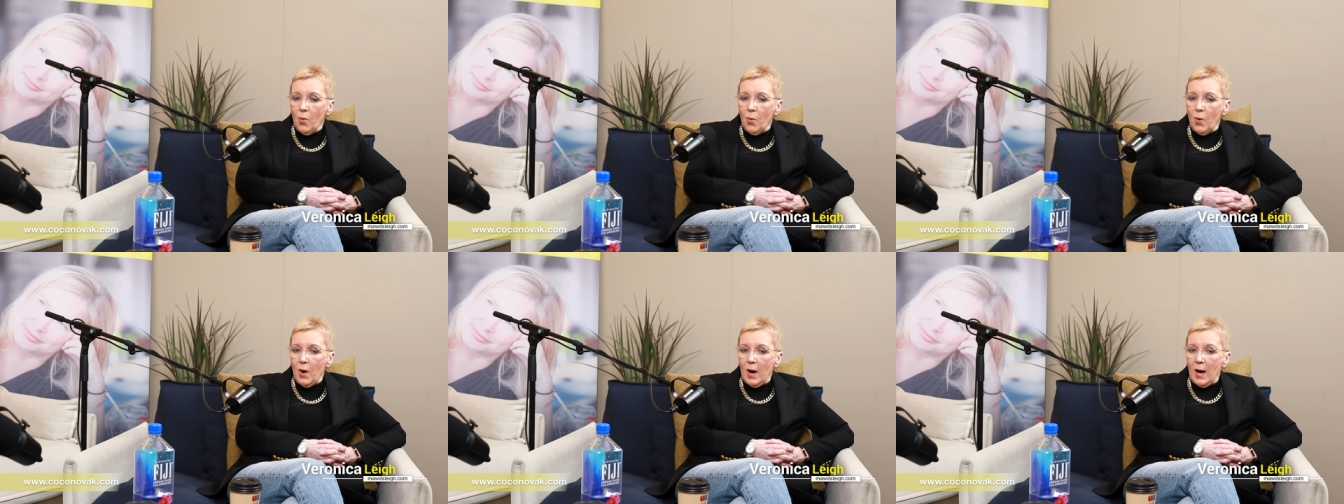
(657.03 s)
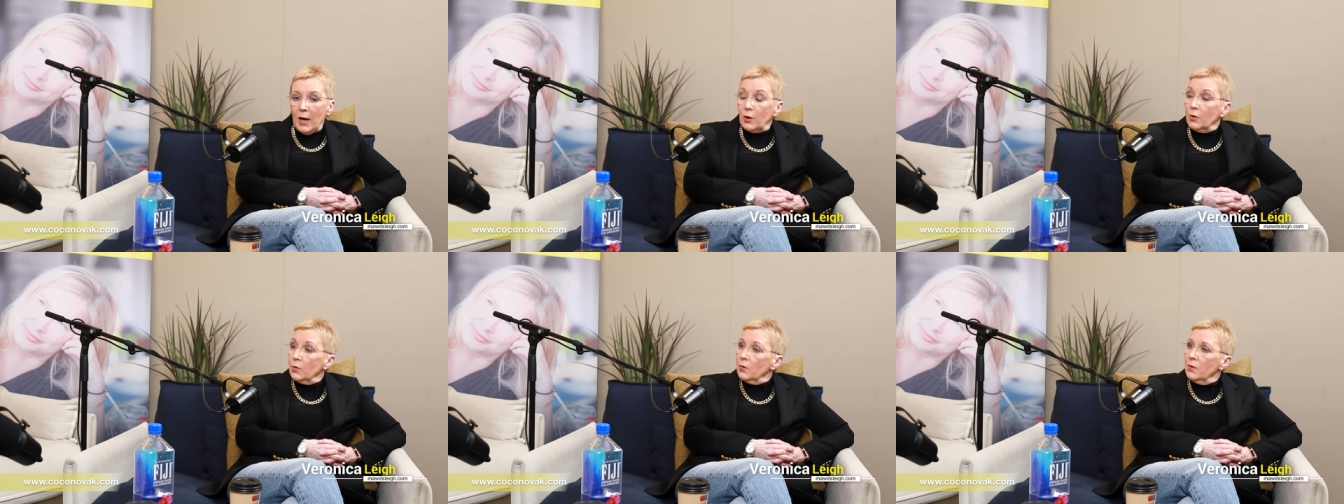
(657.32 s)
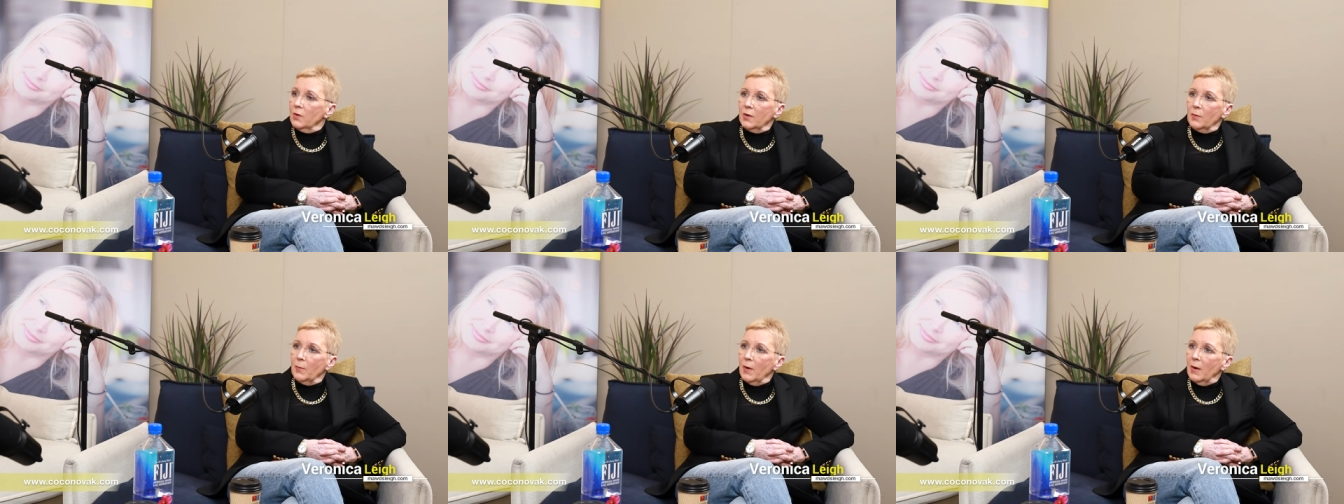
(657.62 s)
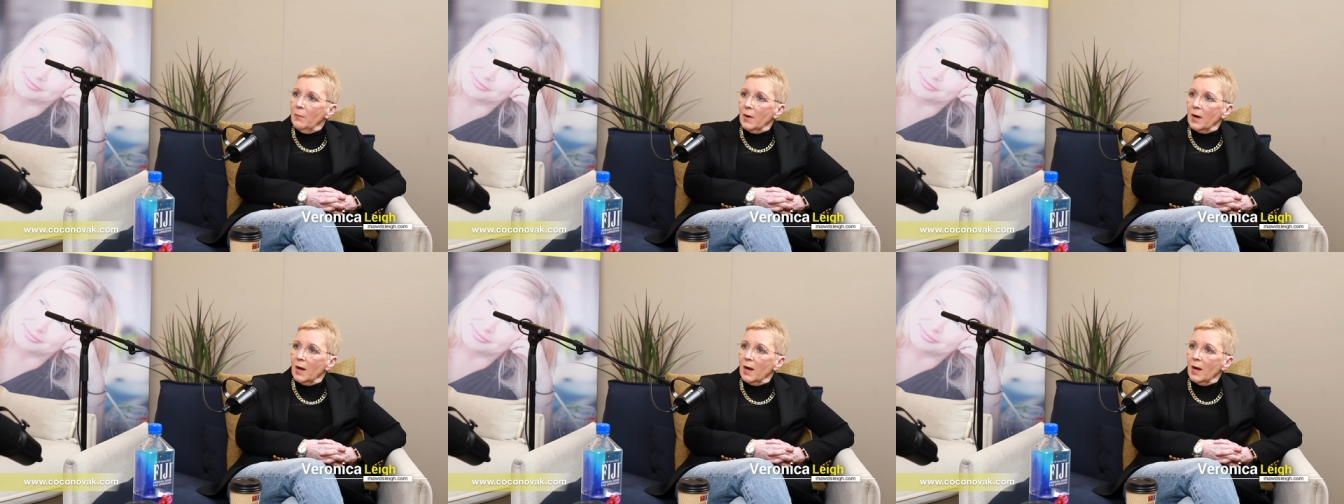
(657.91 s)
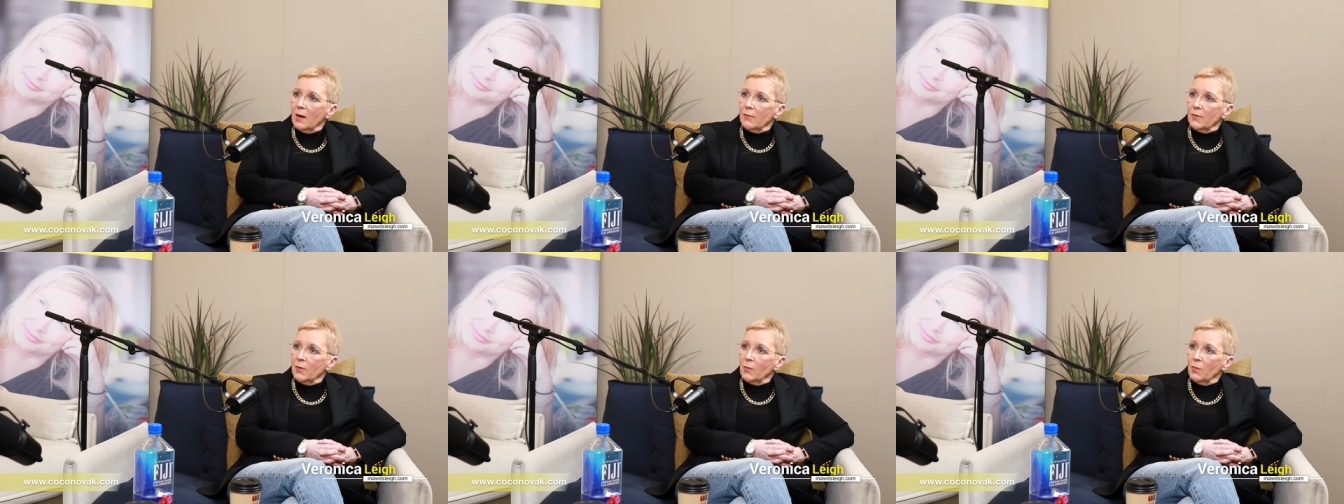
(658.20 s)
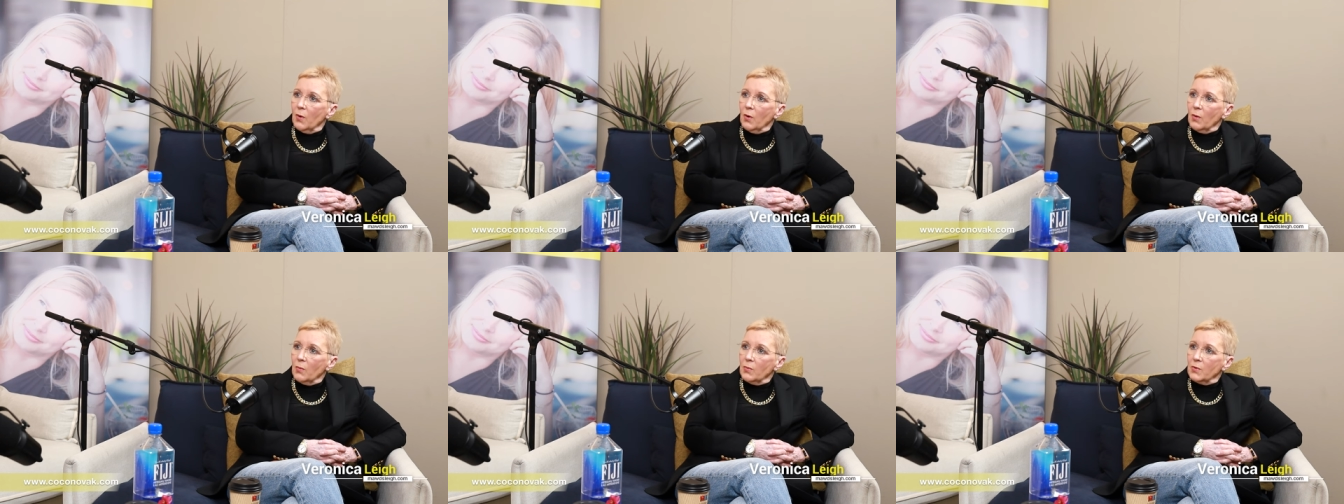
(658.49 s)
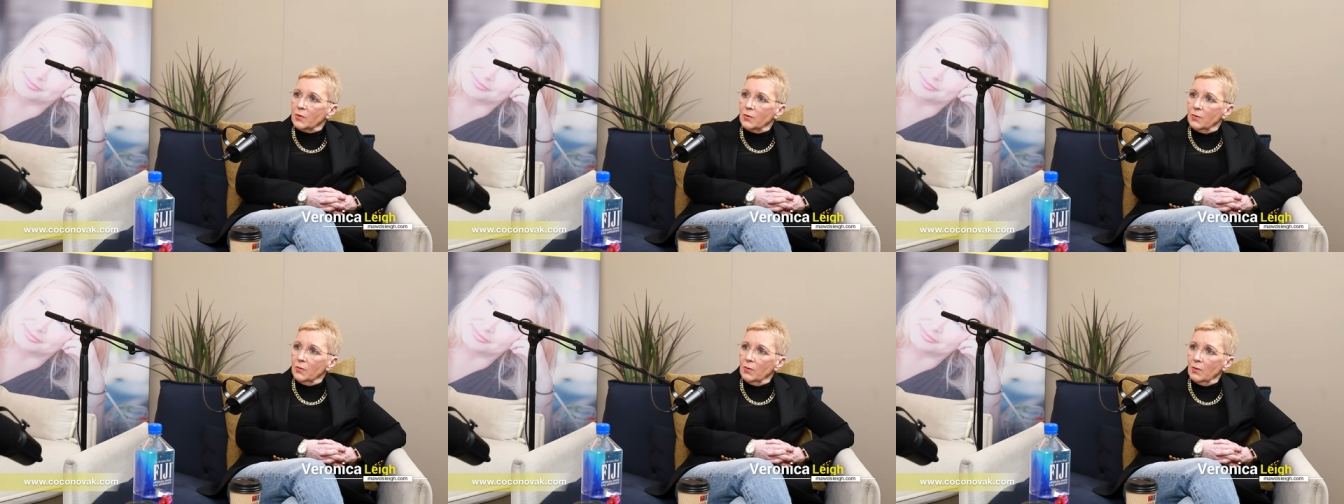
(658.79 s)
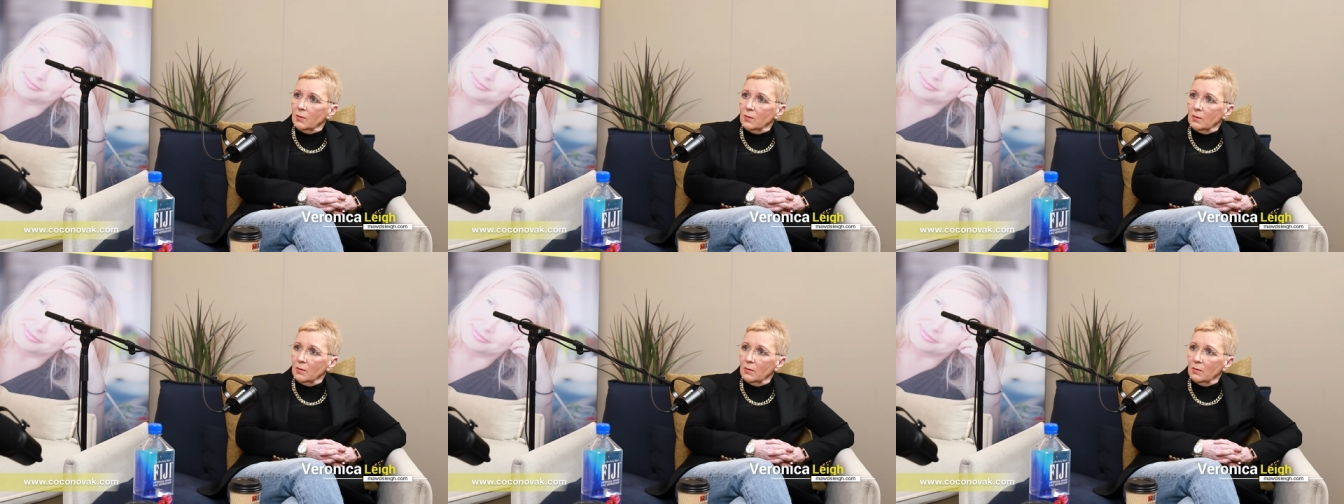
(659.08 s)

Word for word: I couldn't remember half of what I was doing.